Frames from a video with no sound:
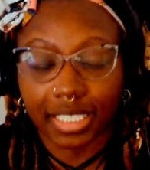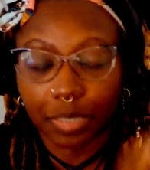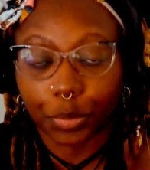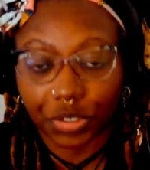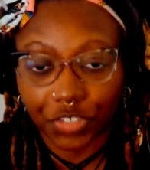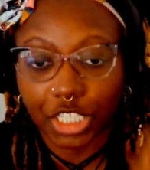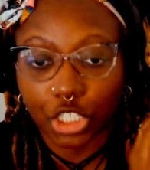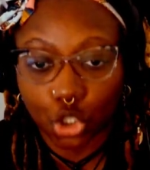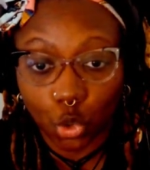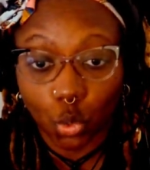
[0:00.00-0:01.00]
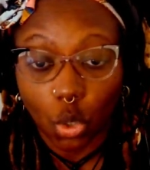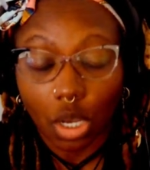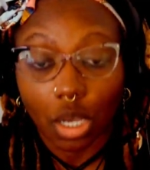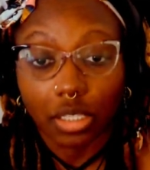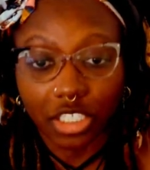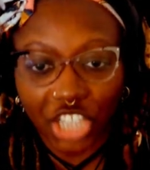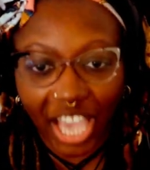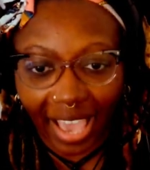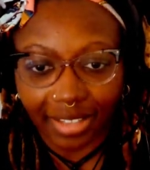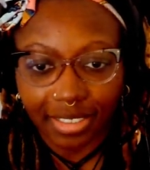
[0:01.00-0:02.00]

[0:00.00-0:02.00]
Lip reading: privy to the chat,